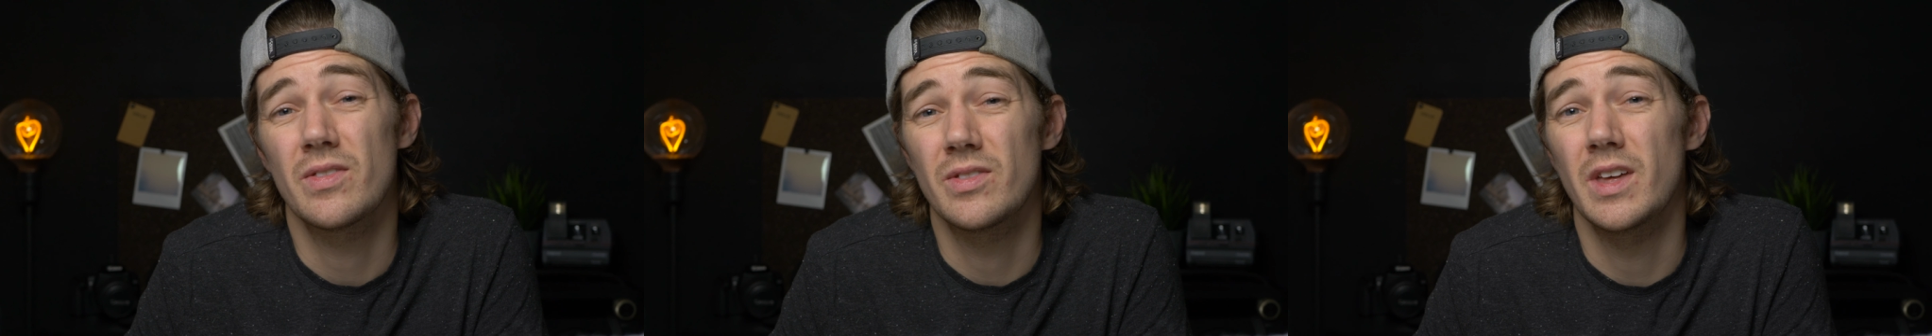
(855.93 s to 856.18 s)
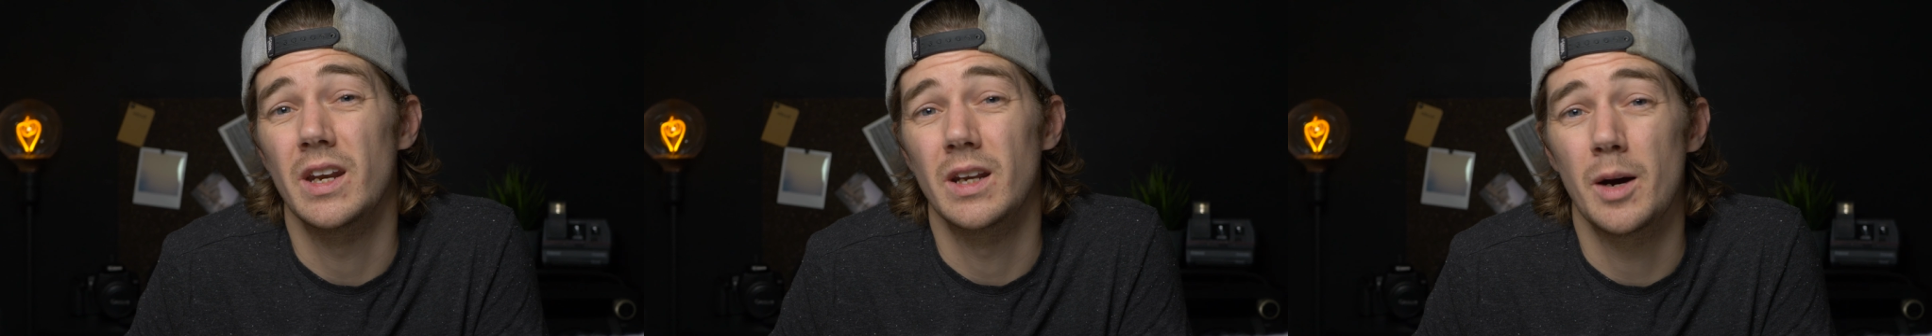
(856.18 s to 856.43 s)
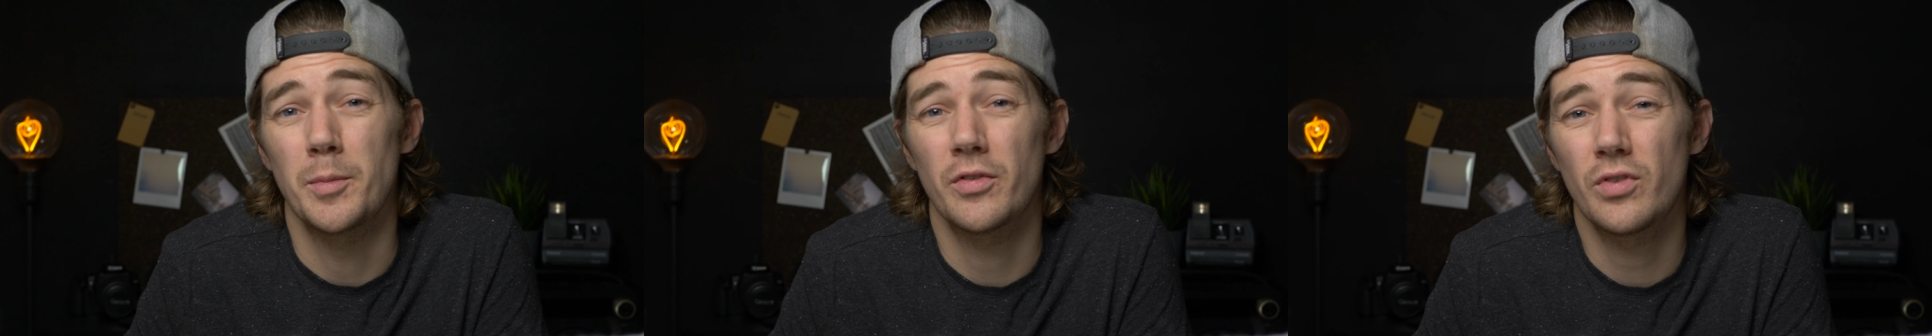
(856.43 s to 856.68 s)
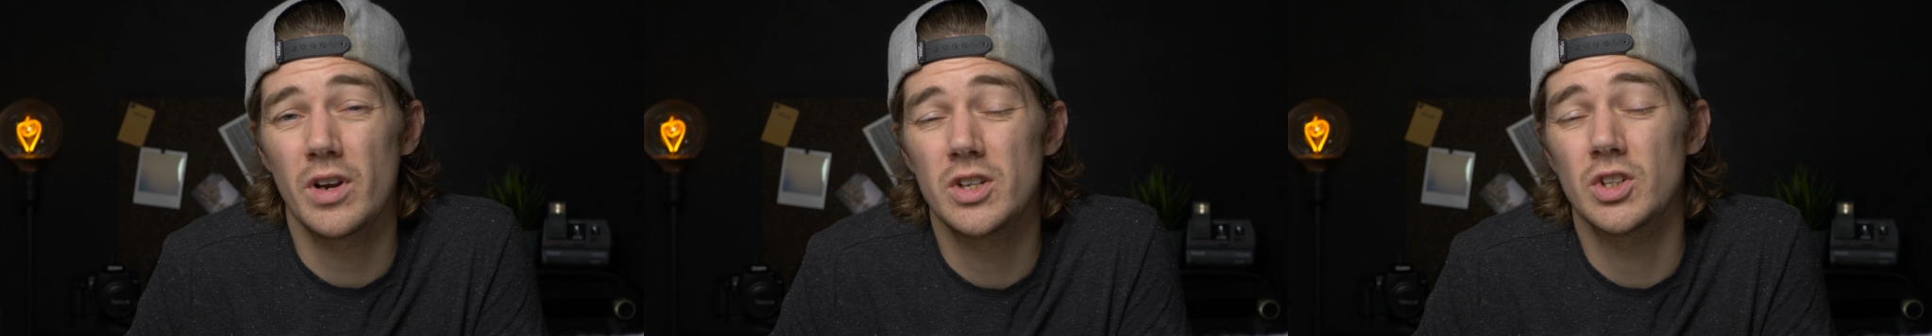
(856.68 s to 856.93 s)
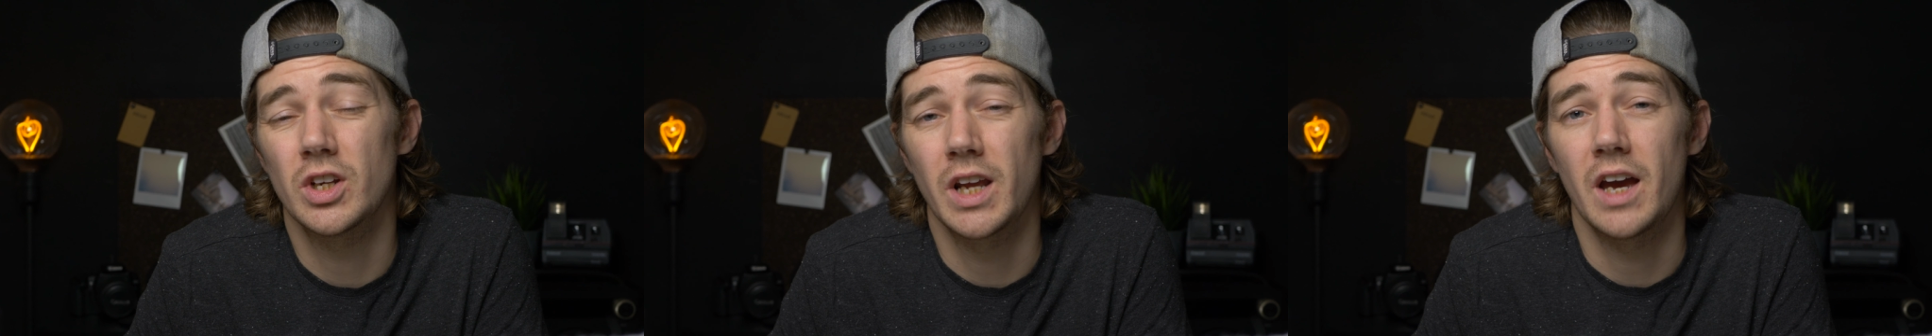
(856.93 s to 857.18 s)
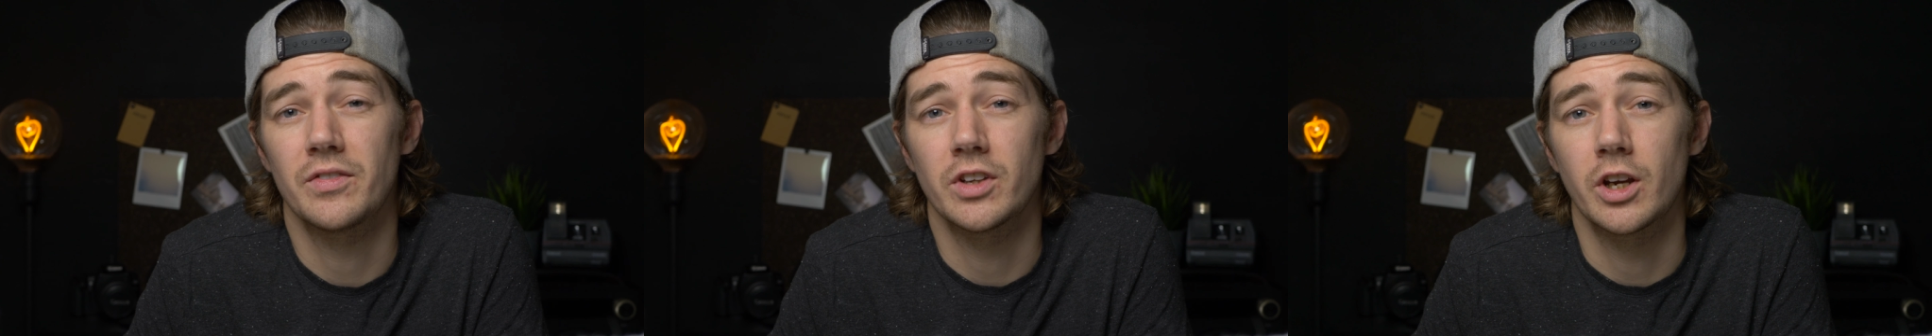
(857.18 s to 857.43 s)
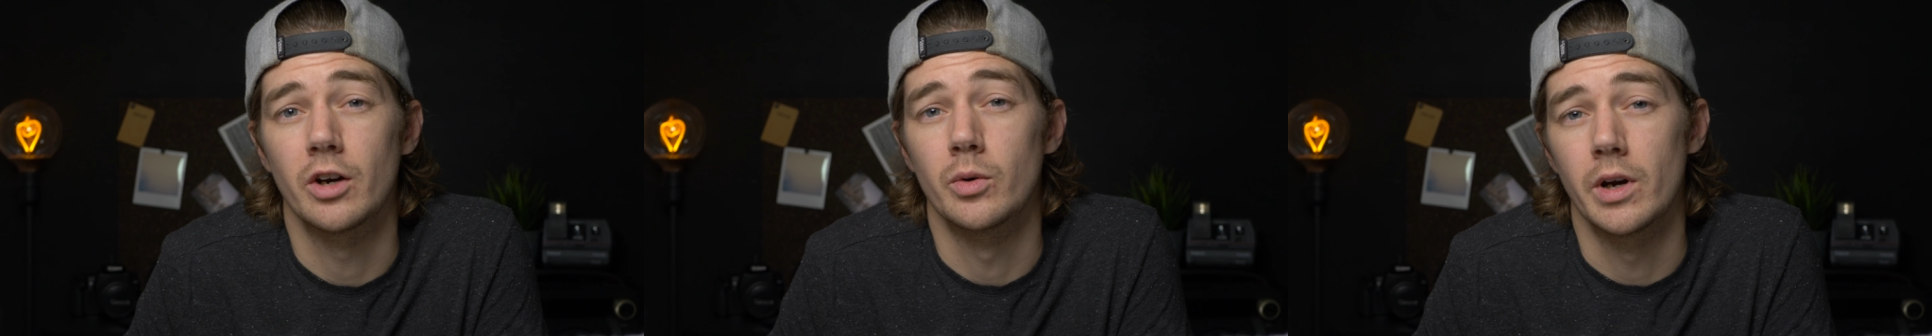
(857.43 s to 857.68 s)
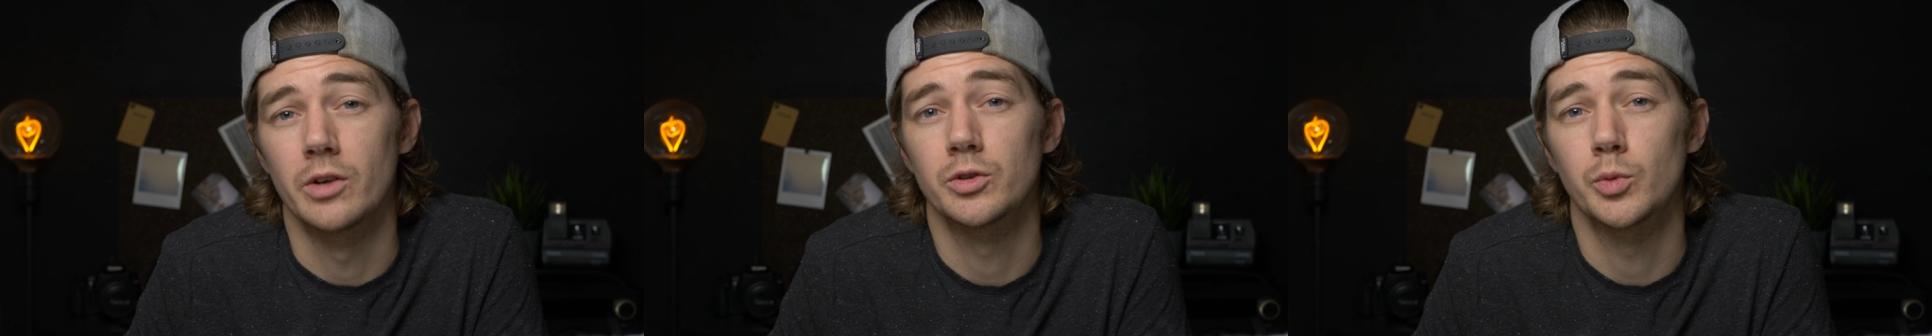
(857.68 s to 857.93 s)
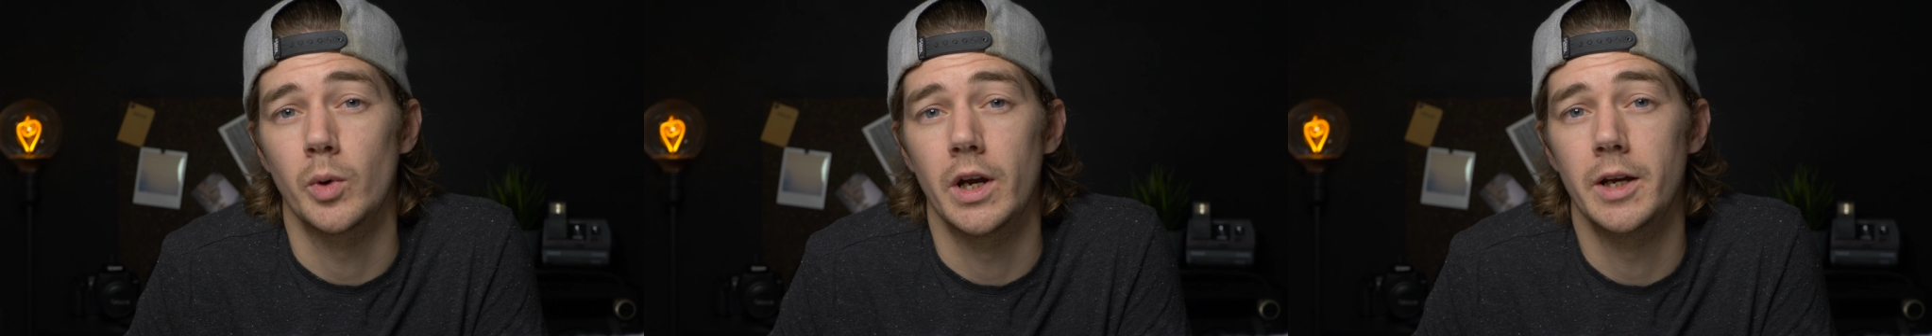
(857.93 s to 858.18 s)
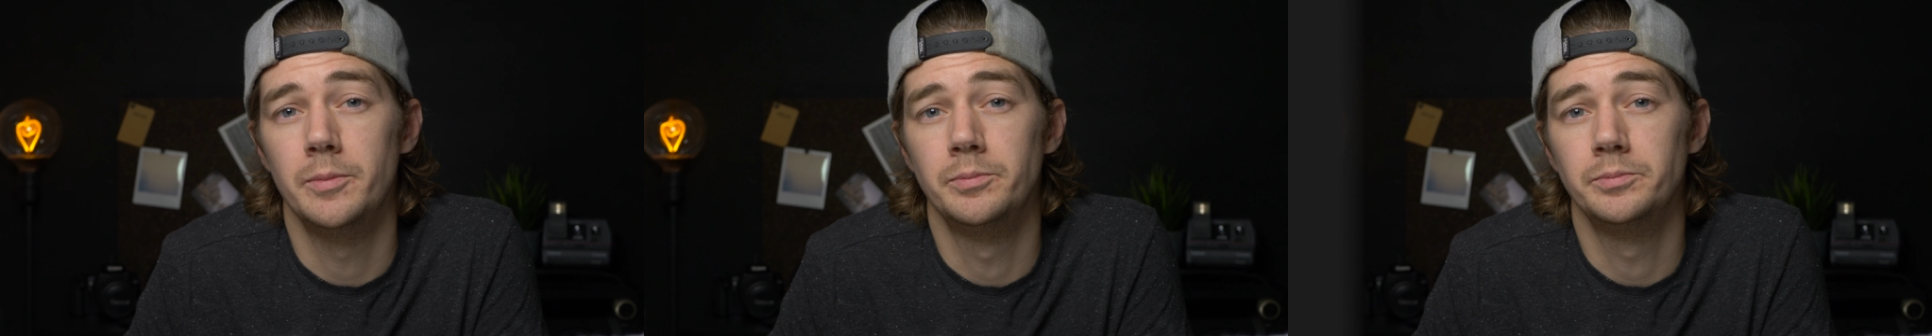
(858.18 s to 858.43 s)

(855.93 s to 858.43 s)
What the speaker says: then I'm afraid you're going to have to go elsewhere.